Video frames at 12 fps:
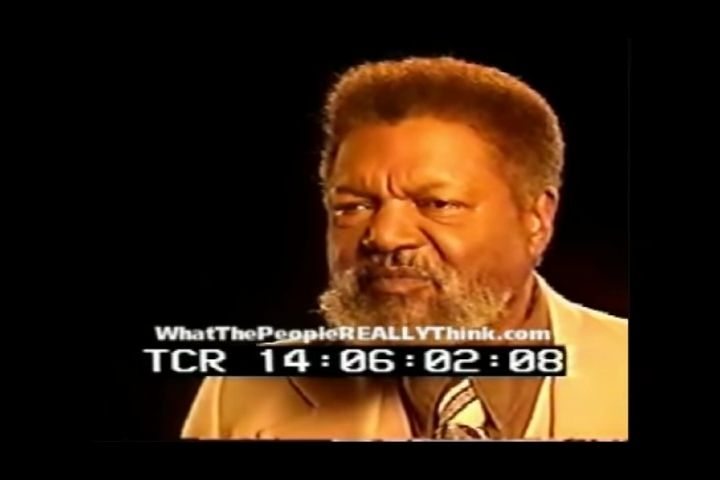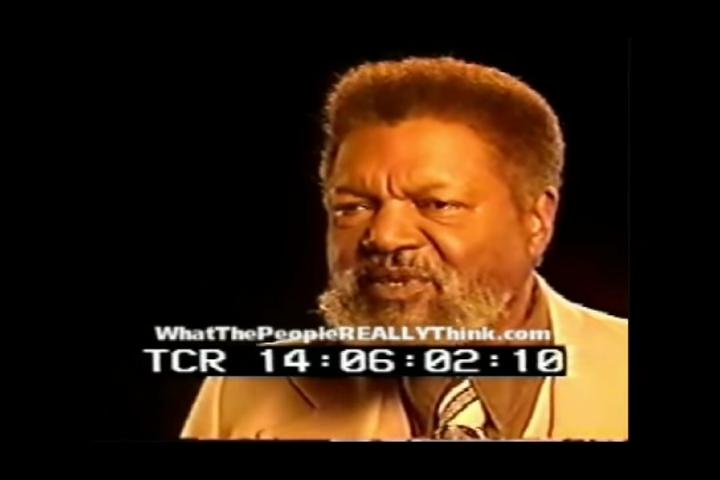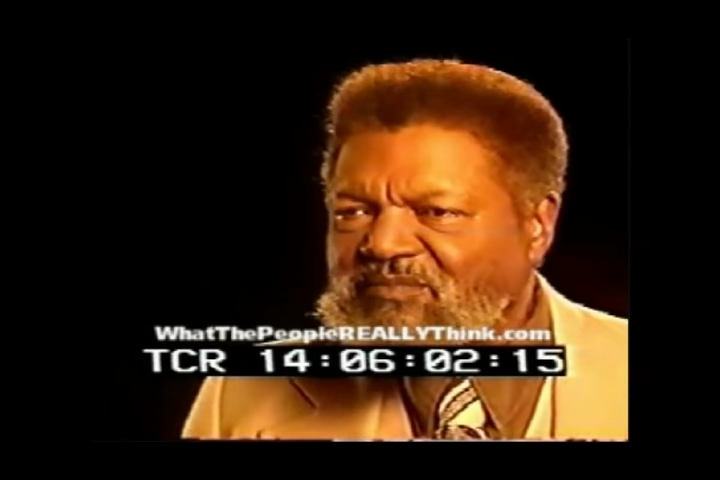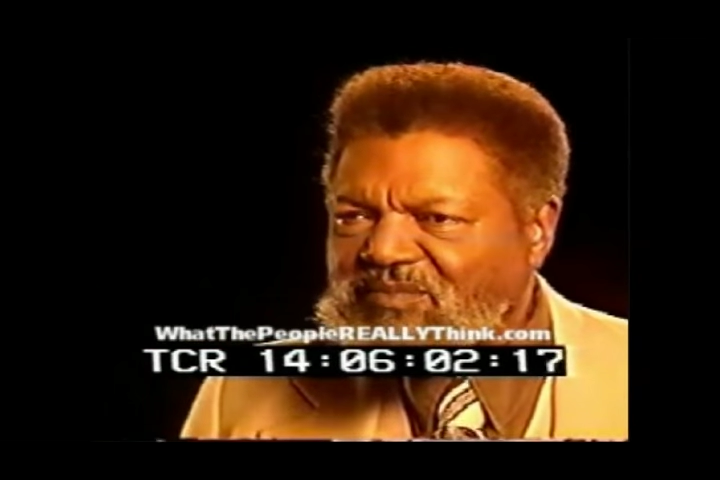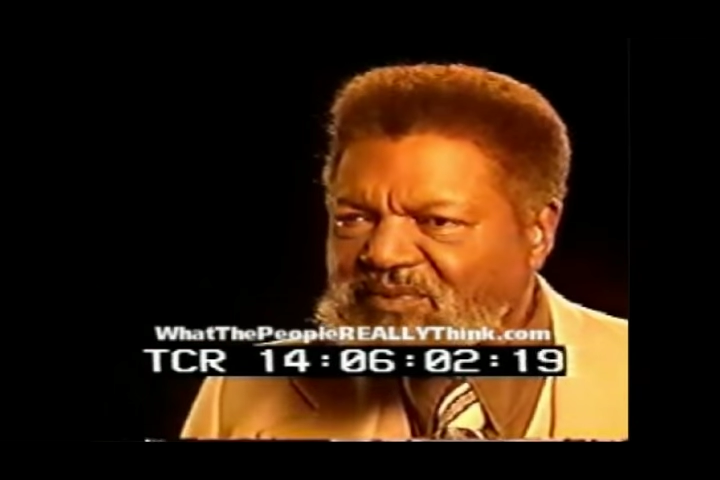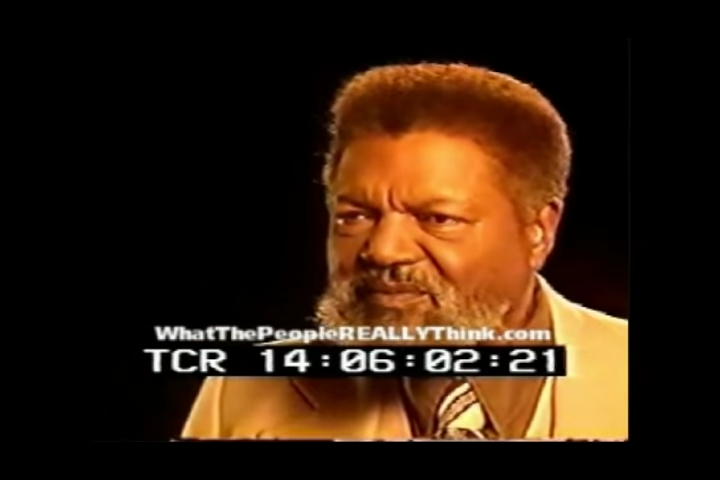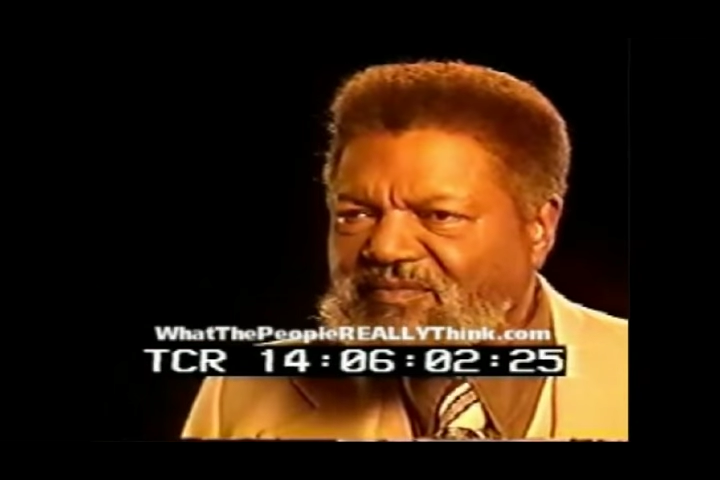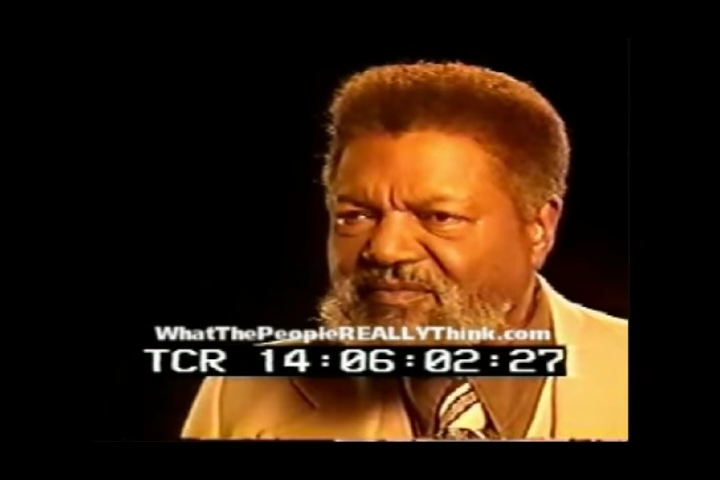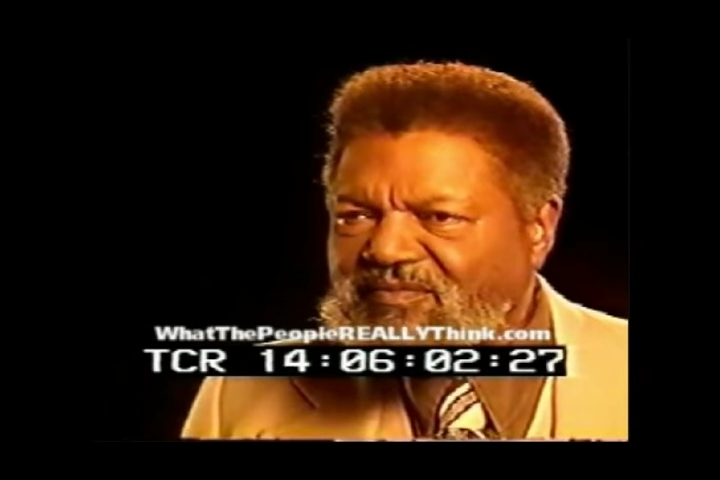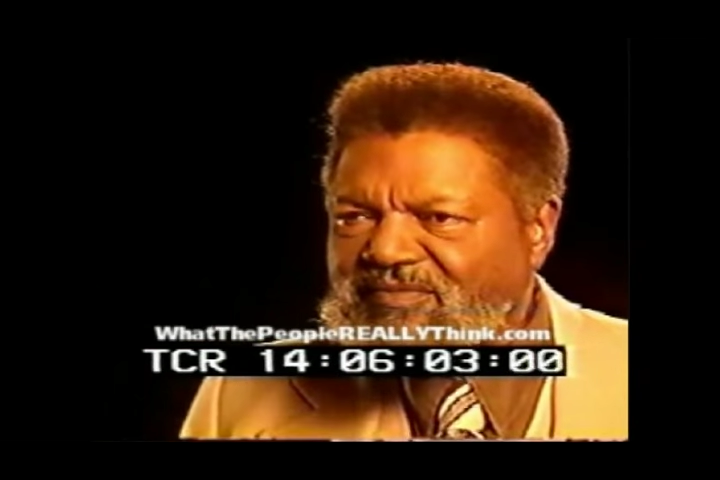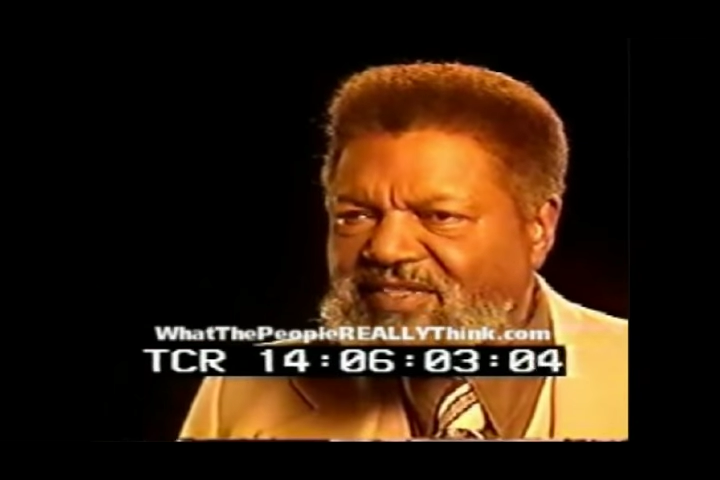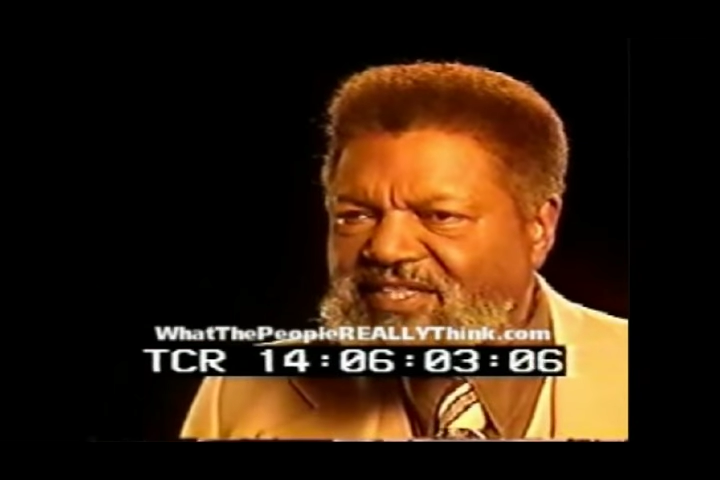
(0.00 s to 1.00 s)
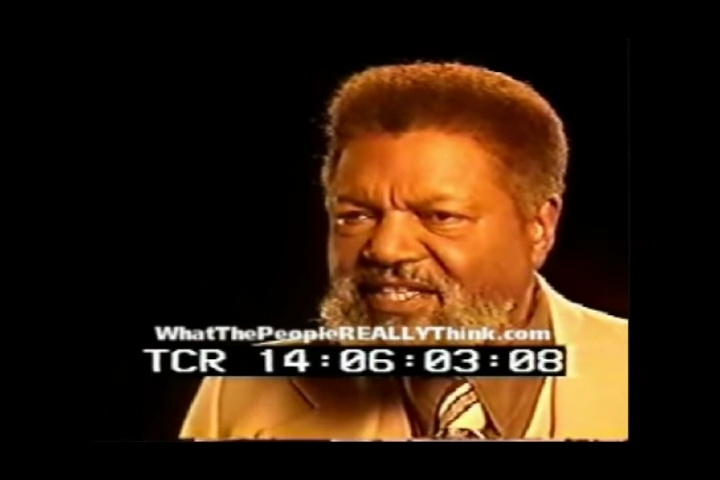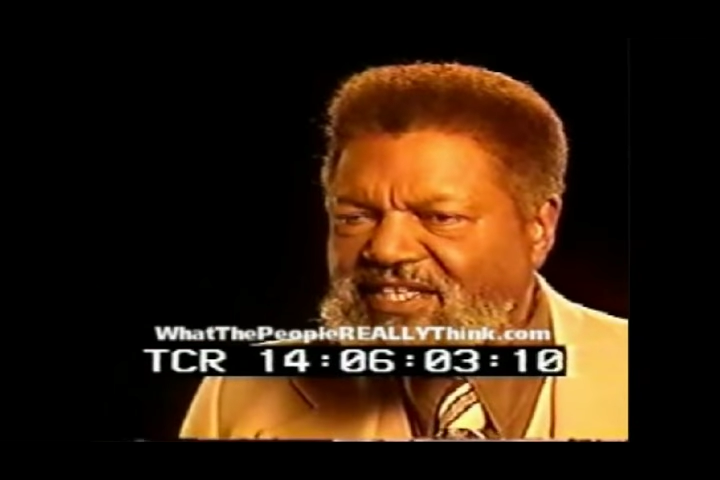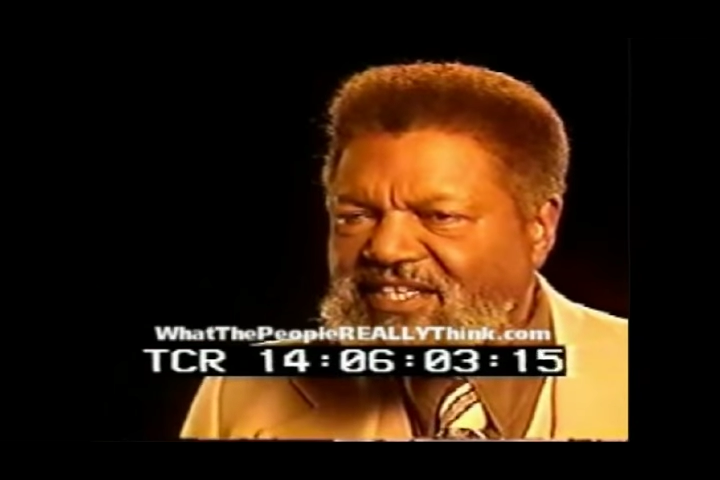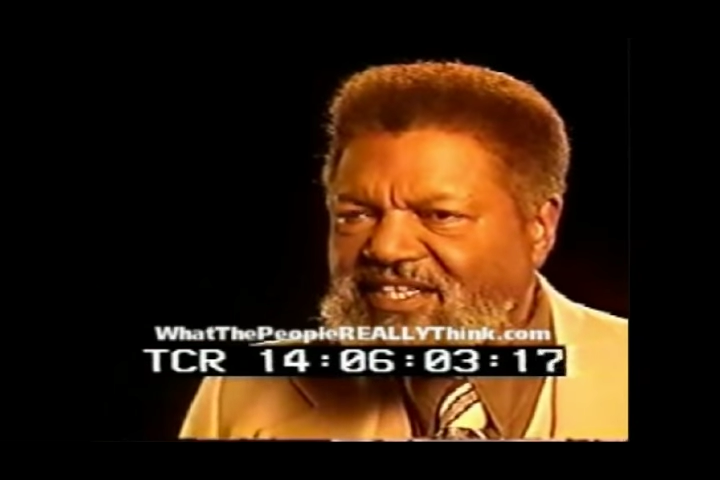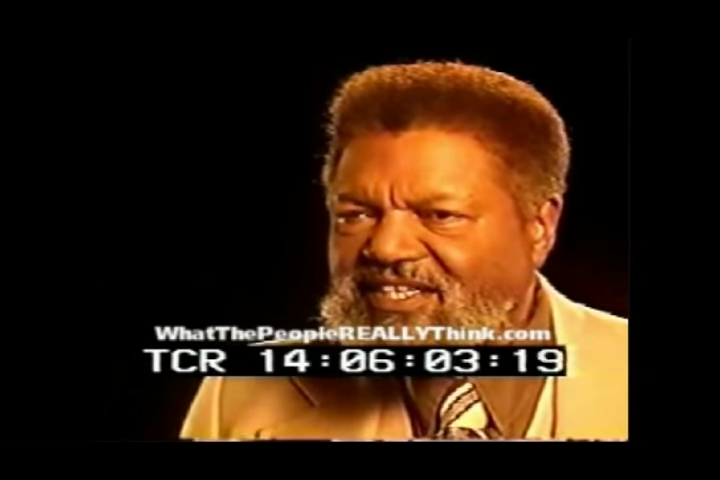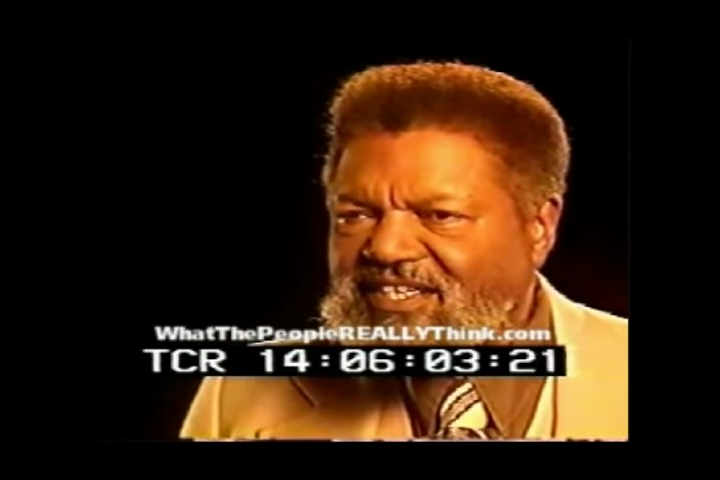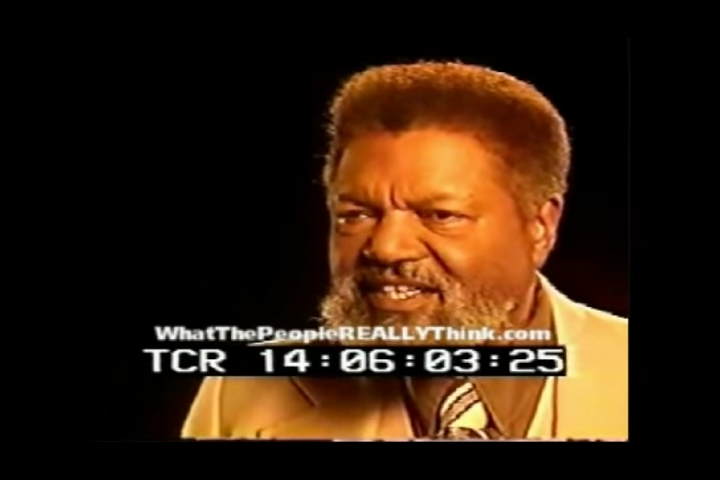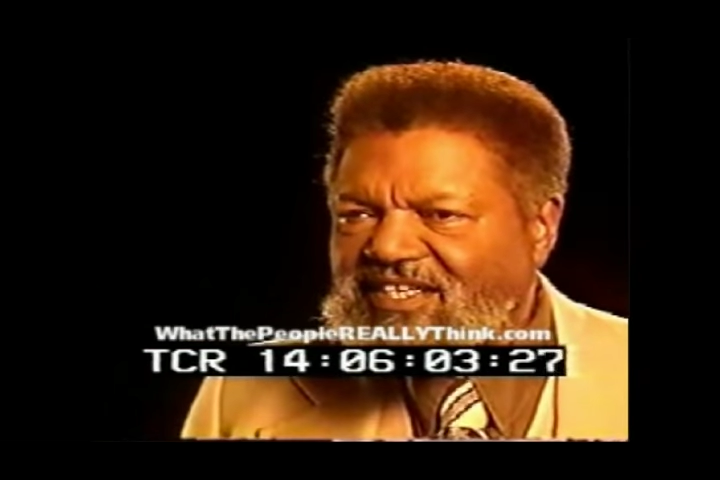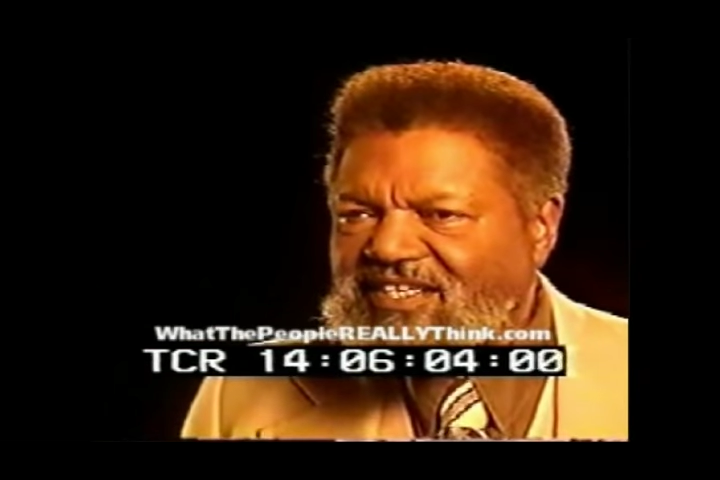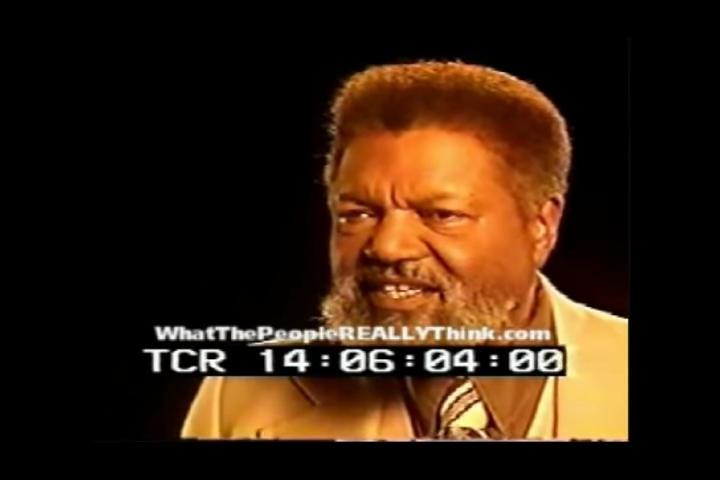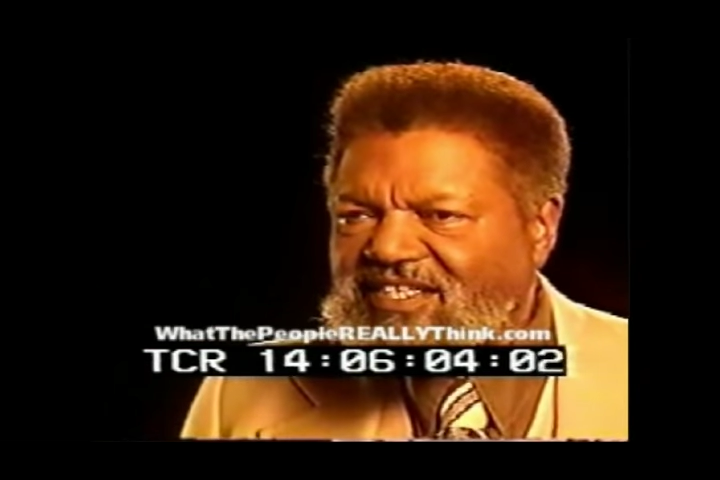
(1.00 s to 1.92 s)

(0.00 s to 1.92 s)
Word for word: people. You